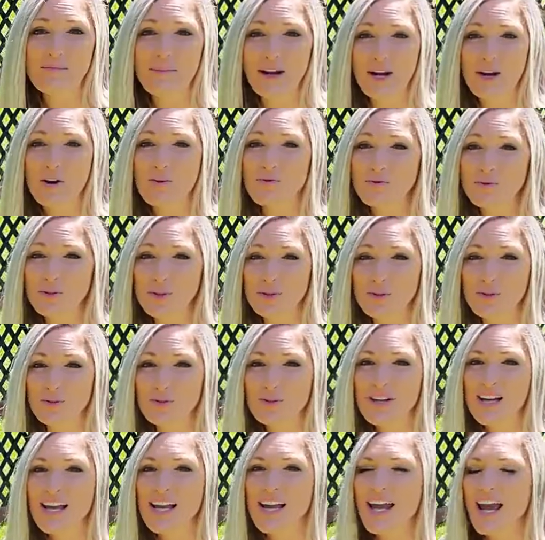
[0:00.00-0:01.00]
bare root.
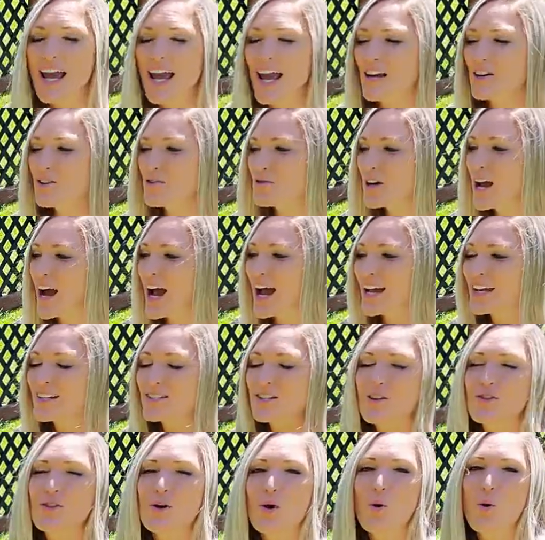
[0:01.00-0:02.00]
And you guys,
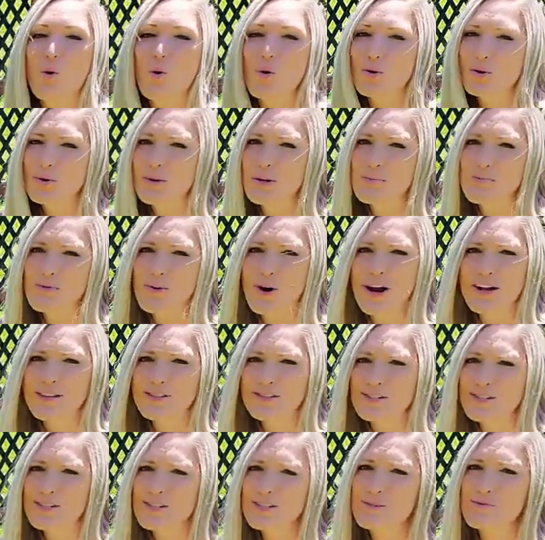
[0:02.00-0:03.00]
the ordering
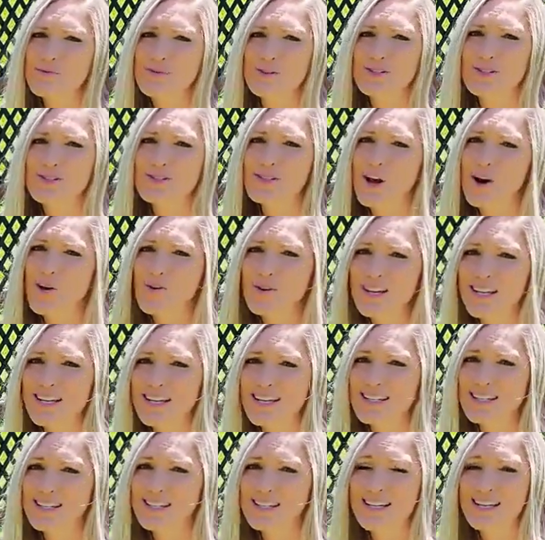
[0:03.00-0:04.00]
process was so
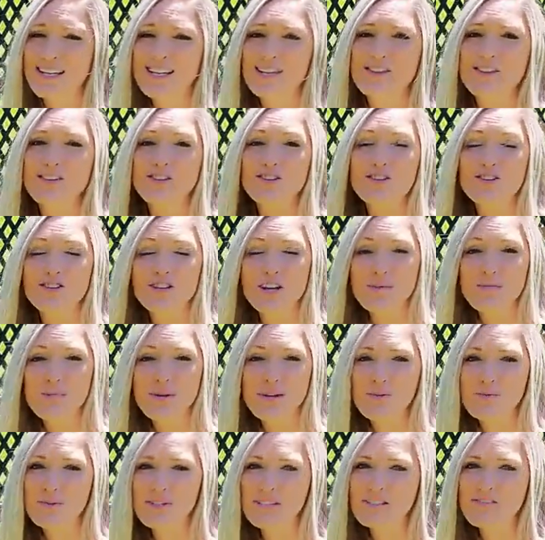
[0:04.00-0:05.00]
easy. The
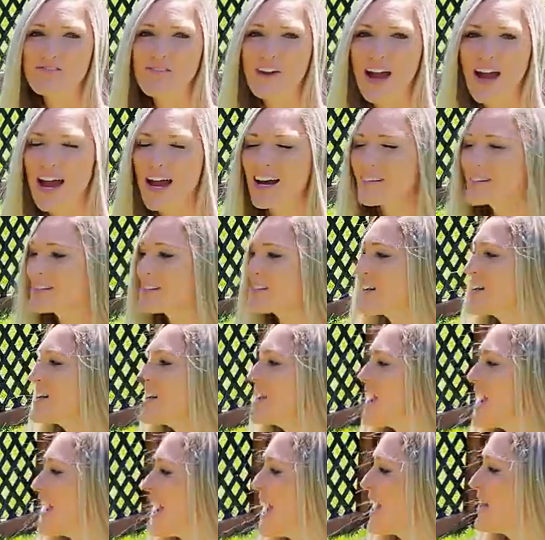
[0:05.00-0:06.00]
shipment was fast.
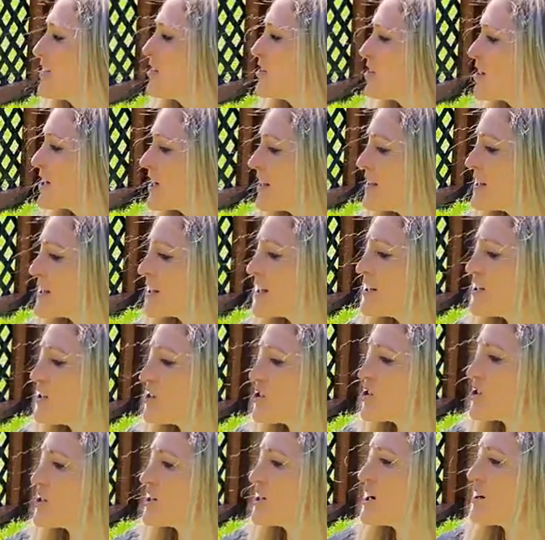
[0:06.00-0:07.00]
And look at the condition